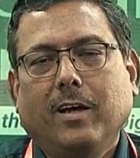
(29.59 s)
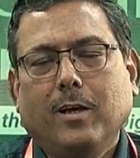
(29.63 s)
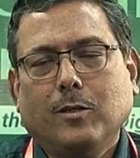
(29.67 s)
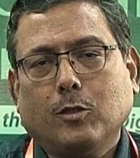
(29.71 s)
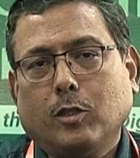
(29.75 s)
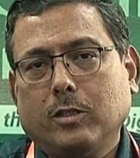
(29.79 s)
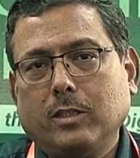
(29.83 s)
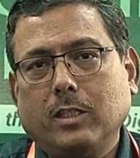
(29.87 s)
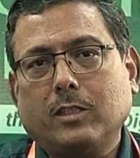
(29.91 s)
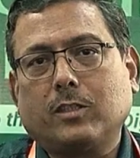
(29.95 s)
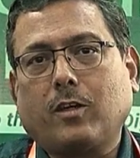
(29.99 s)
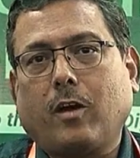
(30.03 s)

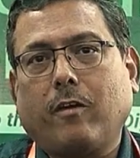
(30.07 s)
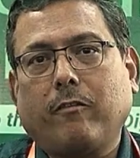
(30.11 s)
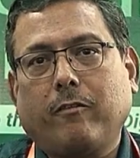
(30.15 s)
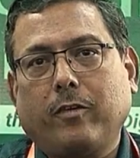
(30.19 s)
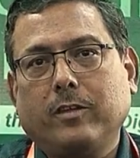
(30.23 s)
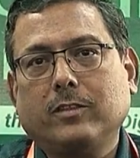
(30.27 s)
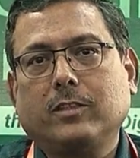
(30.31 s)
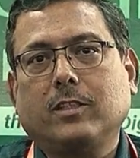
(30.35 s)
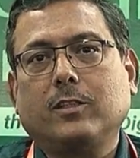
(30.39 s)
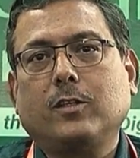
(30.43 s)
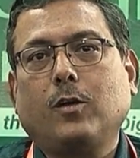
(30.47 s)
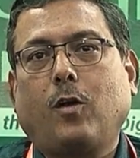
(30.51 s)
So this
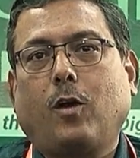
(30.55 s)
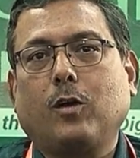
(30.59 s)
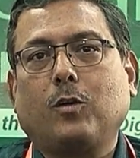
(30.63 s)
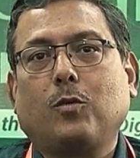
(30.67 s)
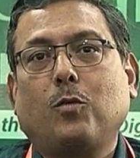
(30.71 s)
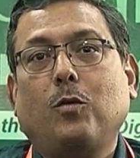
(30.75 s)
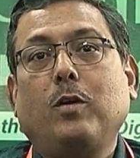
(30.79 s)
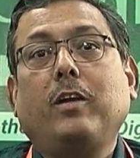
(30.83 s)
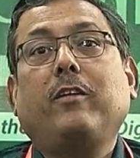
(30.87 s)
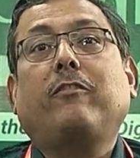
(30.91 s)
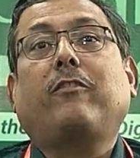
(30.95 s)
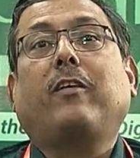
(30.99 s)
conference is not
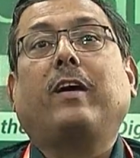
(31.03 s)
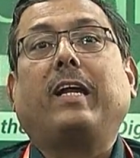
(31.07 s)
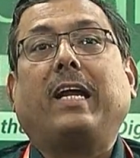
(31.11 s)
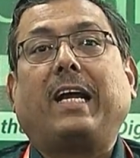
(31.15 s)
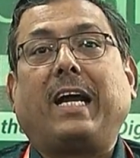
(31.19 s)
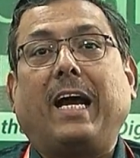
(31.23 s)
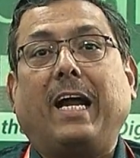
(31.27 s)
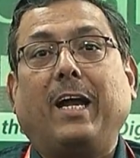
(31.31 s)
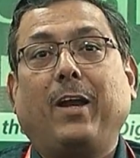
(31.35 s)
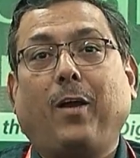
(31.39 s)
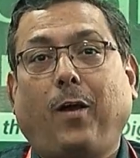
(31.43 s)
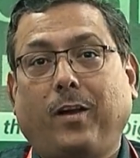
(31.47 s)
only for a
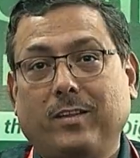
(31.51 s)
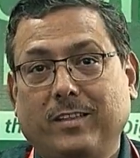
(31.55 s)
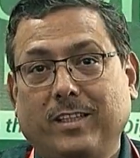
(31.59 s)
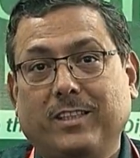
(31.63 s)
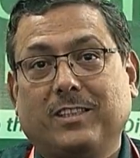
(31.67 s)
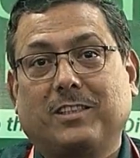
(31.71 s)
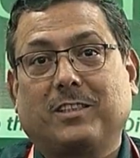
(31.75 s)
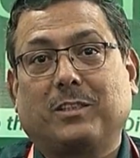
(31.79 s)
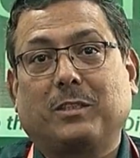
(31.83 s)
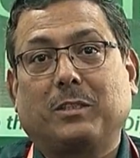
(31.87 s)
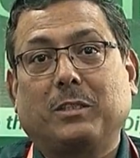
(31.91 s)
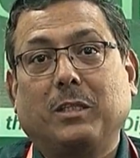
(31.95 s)

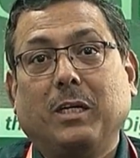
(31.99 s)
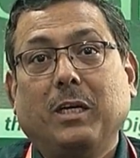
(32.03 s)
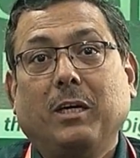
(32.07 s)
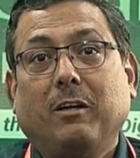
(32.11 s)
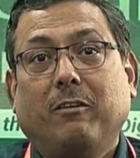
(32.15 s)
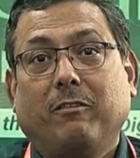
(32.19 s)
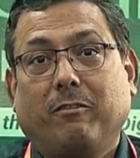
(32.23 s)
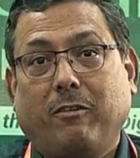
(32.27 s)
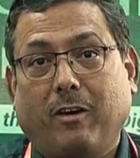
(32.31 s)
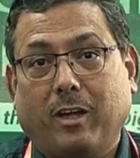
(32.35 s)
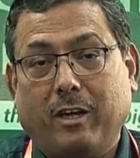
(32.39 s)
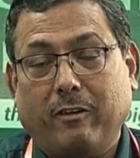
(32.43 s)
cardiologist,
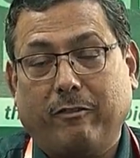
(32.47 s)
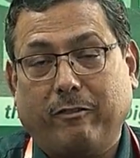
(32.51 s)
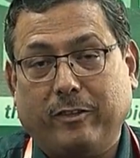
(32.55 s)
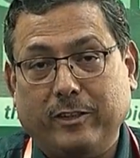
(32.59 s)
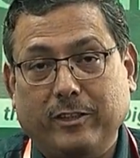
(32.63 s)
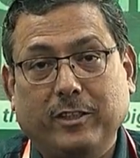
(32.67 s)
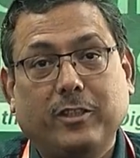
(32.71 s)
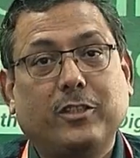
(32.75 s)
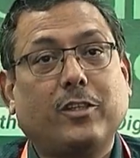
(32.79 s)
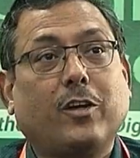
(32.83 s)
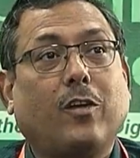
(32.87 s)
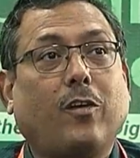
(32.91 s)
for a
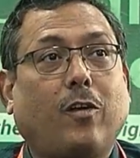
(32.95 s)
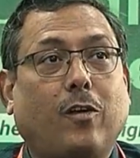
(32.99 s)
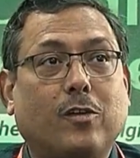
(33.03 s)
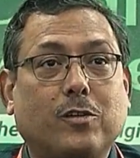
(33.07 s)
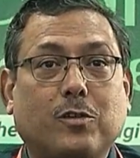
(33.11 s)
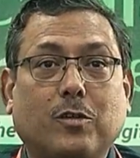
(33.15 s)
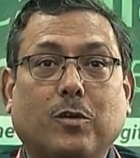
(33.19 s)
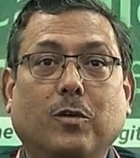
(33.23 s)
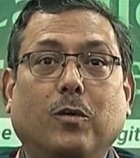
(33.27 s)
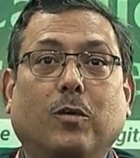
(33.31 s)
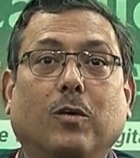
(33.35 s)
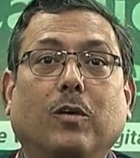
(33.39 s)
physician
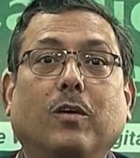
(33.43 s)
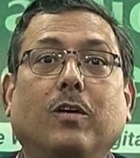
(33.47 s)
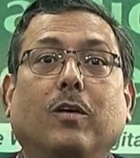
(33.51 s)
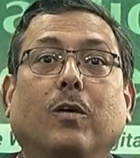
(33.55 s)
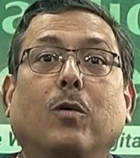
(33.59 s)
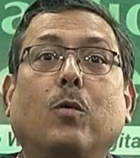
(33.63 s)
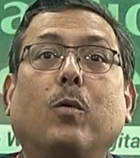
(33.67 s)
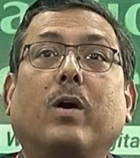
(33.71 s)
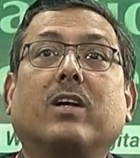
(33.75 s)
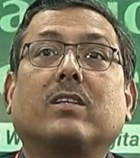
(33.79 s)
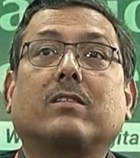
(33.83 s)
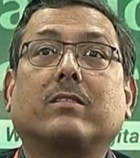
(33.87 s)
also
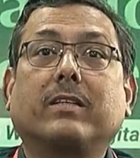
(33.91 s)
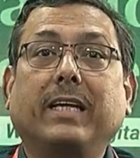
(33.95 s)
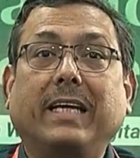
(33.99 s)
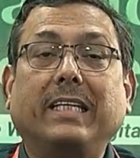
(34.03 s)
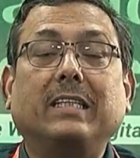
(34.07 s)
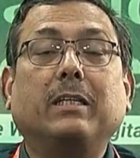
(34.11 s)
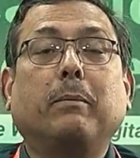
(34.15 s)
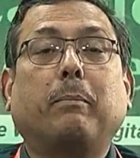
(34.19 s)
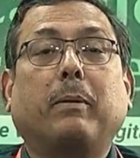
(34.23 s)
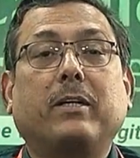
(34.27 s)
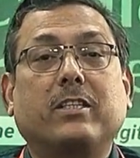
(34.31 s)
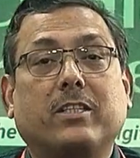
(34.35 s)
who are seeing
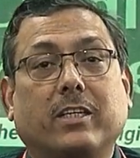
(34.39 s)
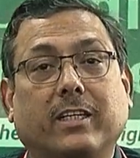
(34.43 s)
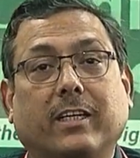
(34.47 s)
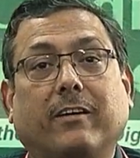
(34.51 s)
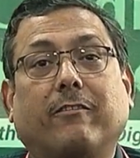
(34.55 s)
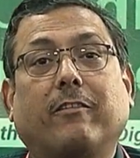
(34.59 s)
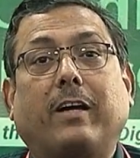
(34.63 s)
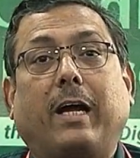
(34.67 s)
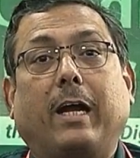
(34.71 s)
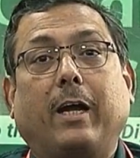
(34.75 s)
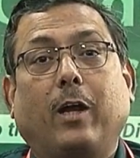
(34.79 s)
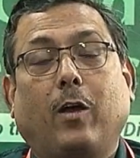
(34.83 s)
the patient
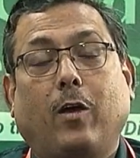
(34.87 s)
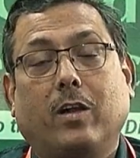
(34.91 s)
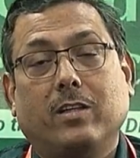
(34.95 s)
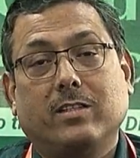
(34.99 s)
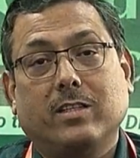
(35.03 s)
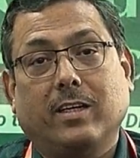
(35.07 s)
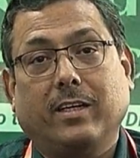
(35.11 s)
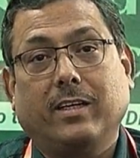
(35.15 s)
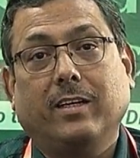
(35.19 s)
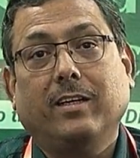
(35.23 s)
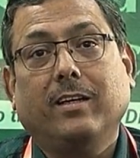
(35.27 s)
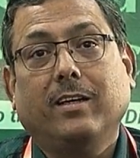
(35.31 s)
of
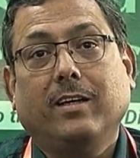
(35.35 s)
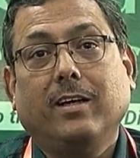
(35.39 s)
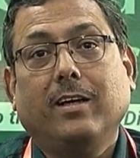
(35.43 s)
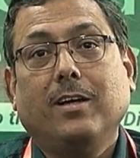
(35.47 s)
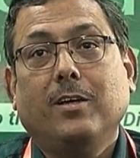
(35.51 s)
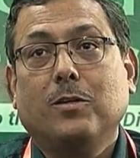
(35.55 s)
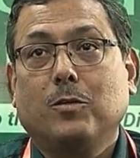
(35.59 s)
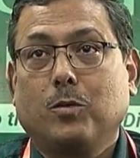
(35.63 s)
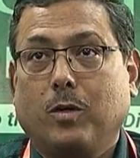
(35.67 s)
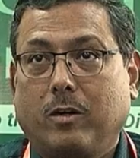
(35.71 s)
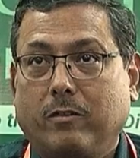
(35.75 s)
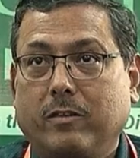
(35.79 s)
cardiology.
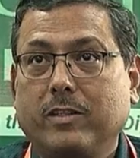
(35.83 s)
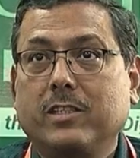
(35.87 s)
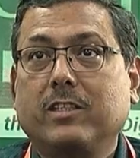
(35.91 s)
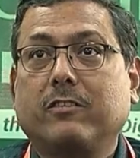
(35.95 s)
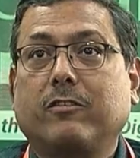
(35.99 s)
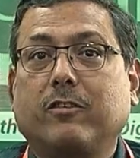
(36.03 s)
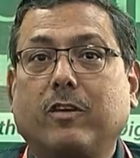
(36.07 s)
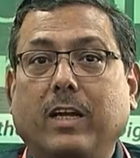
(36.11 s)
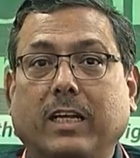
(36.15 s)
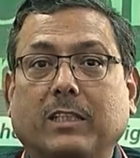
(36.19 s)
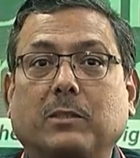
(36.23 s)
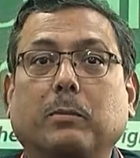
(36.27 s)
So a
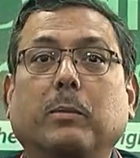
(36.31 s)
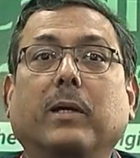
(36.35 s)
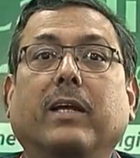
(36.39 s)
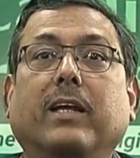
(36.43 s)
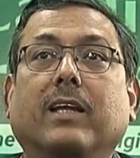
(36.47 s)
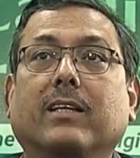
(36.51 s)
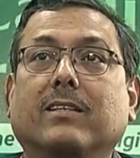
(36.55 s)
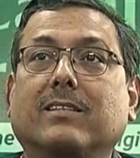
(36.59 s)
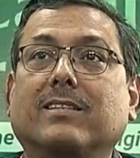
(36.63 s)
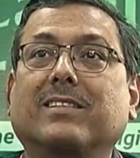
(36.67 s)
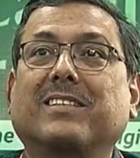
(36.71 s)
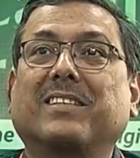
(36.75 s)
wonderful
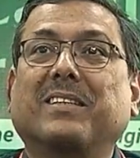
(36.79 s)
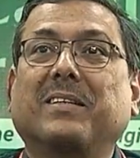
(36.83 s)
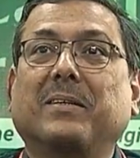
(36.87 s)
experience.